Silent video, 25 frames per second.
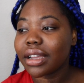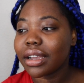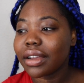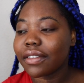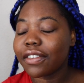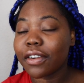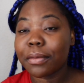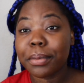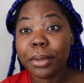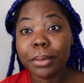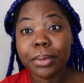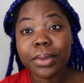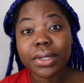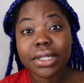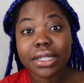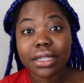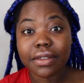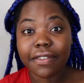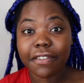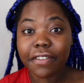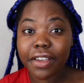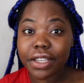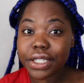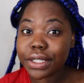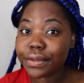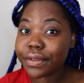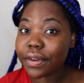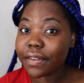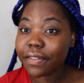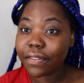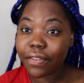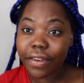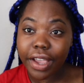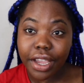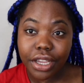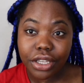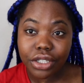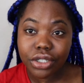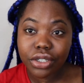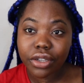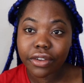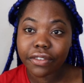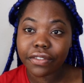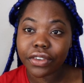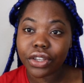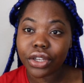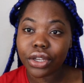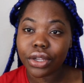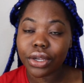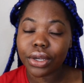for people to first of all find your
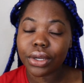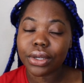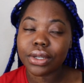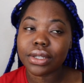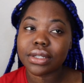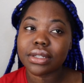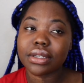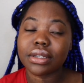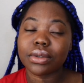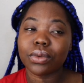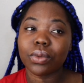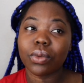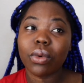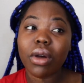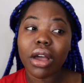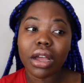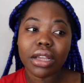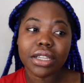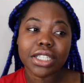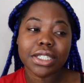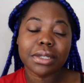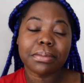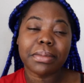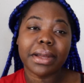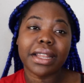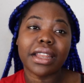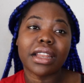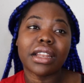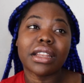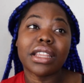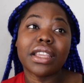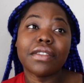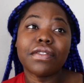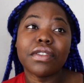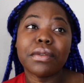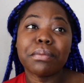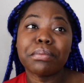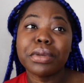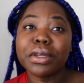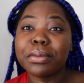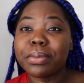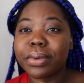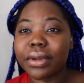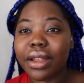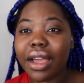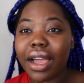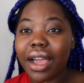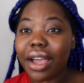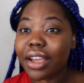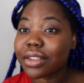videos and watch, but then even people
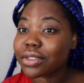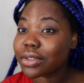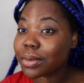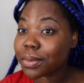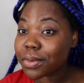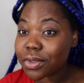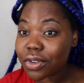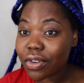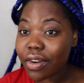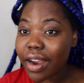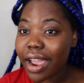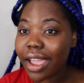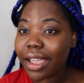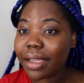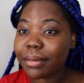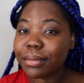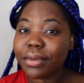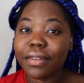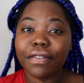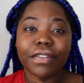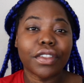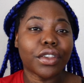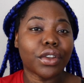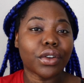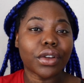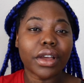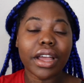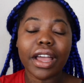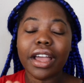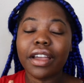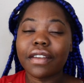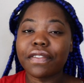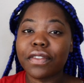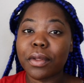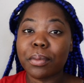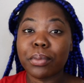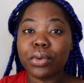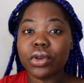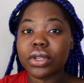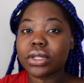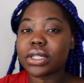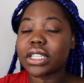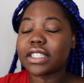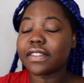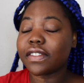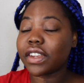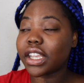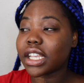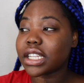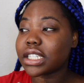that are subscribed, if they don't have the post
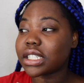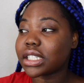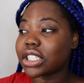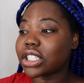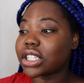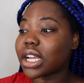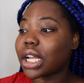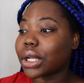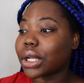notification